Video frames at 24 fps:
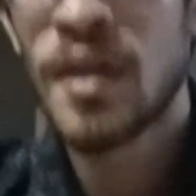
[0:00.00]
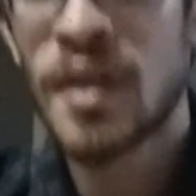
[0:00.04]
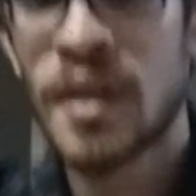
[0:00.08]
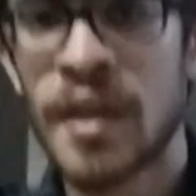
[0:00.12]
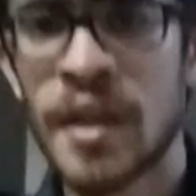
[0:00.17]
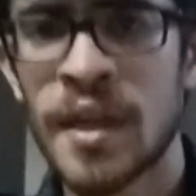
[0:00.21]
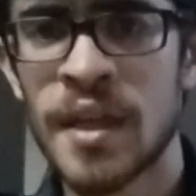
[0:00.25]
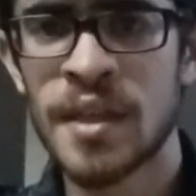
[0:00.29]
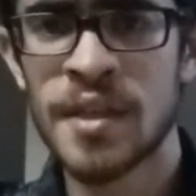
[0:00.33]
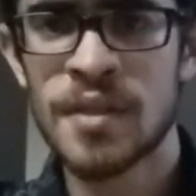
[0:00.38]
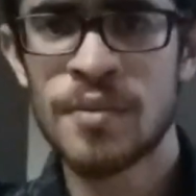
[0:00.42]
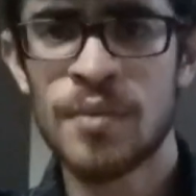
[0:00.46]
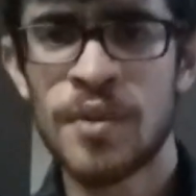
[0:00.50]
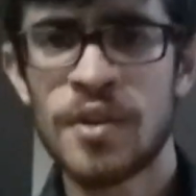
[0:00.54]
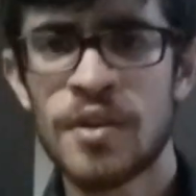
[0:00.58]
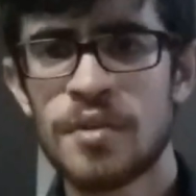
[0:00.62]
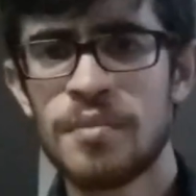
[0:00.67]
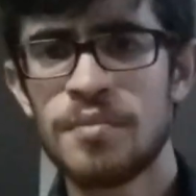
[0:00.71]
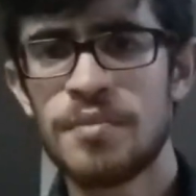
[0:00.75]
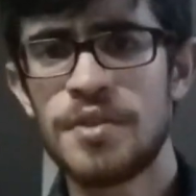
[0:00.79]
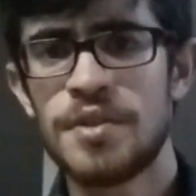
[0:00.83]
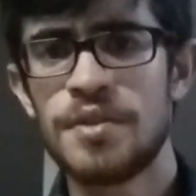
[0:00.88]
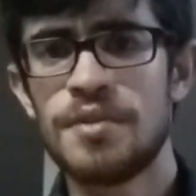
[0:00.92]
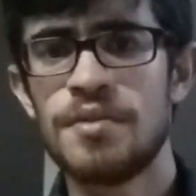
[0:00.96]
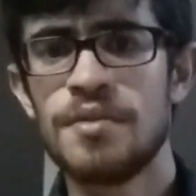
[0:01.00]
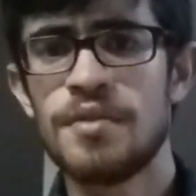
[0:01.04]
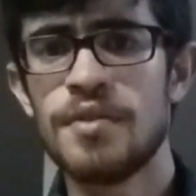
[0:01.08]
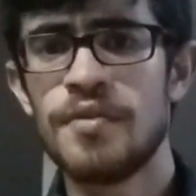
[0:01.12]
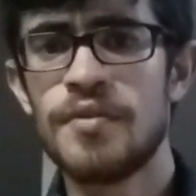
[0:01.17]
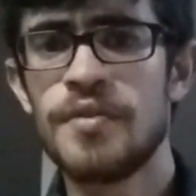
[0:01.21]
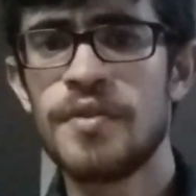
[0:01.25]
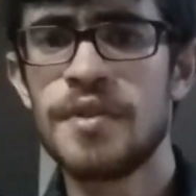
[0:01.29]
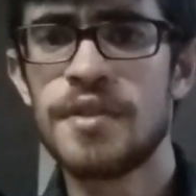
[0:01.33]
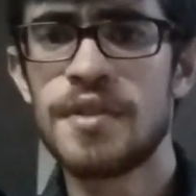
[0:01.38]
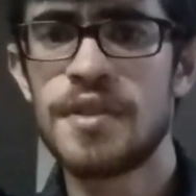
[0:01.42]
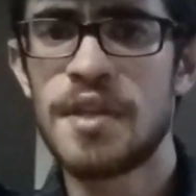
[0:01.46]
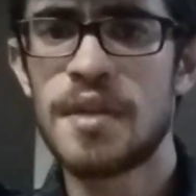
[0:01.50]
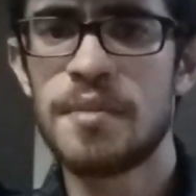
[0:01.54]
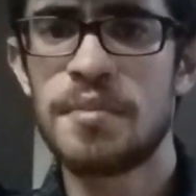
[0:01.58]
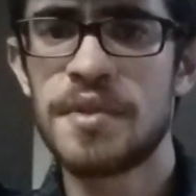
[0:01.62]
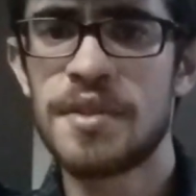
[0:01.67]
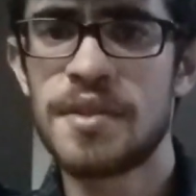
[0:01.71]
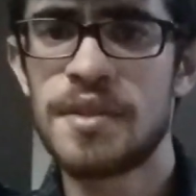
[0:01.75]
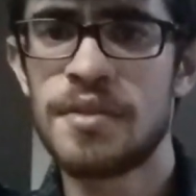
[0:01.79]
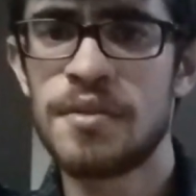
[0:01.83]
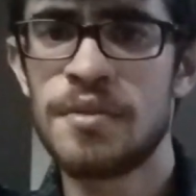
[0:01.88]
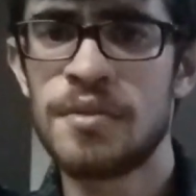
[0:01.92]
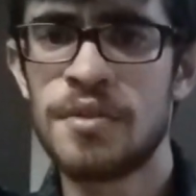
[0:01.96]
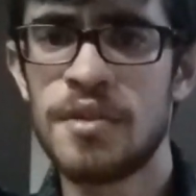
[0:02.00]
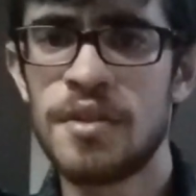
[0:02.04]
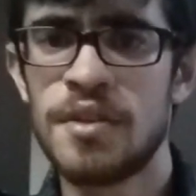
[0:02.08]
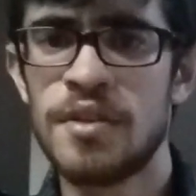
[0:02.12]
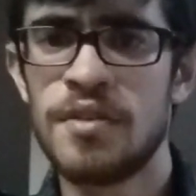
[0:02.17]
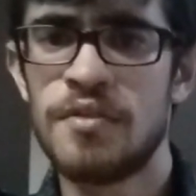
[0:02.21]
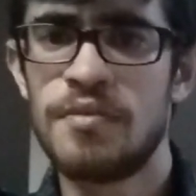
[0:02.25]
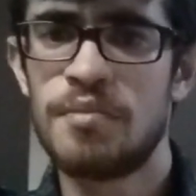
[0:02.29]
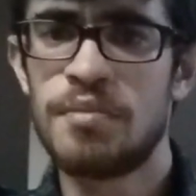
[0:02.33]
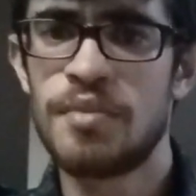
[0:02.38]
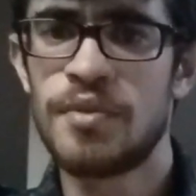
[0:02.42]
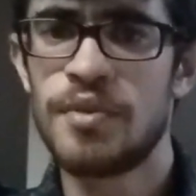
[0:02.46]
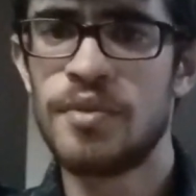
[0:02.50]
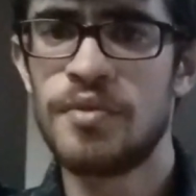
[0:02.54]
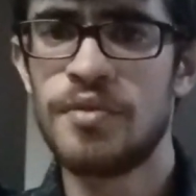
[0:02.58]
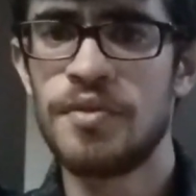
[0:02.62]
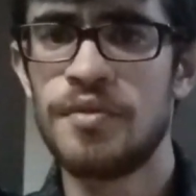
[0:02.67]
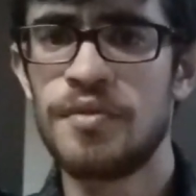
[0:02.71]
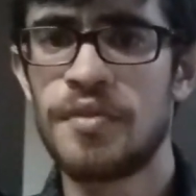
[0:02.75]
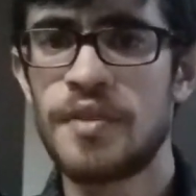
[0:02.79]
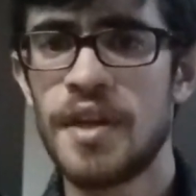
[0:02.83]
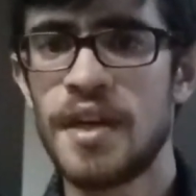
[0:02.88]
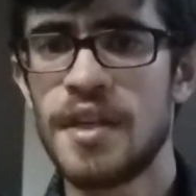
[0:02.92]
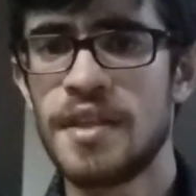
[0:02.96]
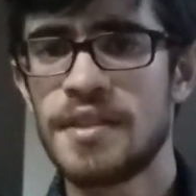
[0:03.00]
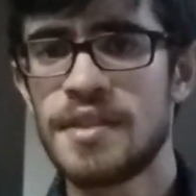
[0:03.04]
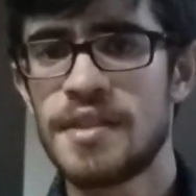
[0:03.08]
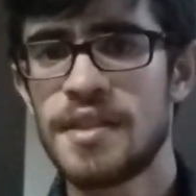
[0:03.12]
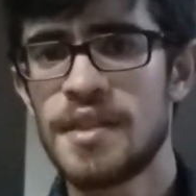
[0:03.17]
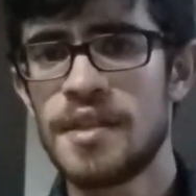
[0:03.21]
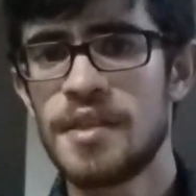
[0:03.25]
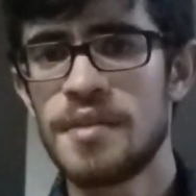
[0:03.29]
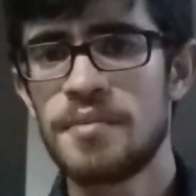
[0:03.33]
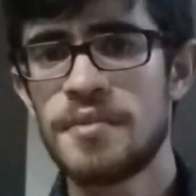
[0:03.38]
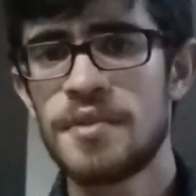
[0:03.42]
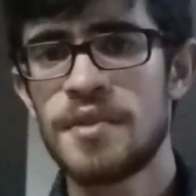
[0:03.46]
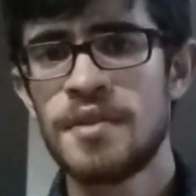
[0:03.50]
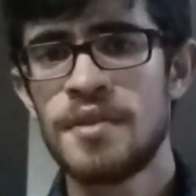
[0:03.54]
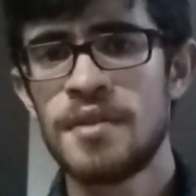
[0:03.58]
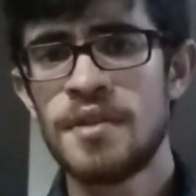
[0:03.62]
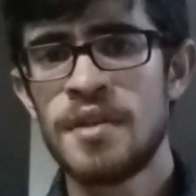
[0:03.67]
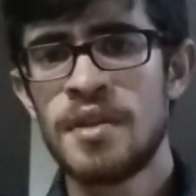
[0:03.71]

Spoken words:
Hey guys, welcome to the first episode of Proof of Concept.